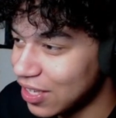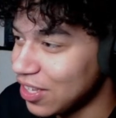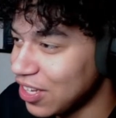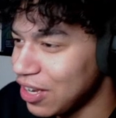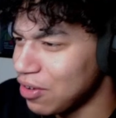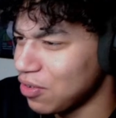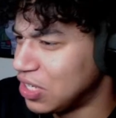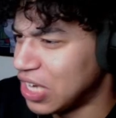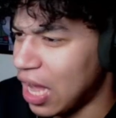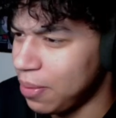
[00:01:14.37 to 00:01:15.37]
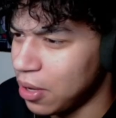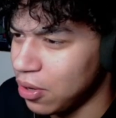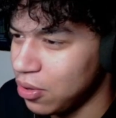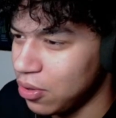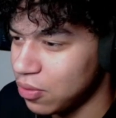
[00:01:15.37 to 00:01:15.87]
Look at Sabo.
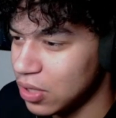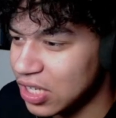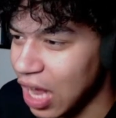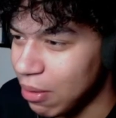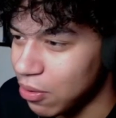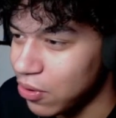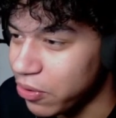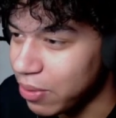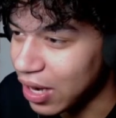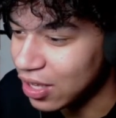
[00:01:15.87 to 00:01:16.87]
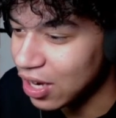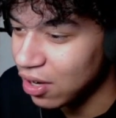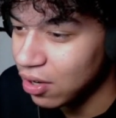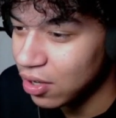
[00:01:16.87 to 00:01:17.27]
What is Sabo doing back there?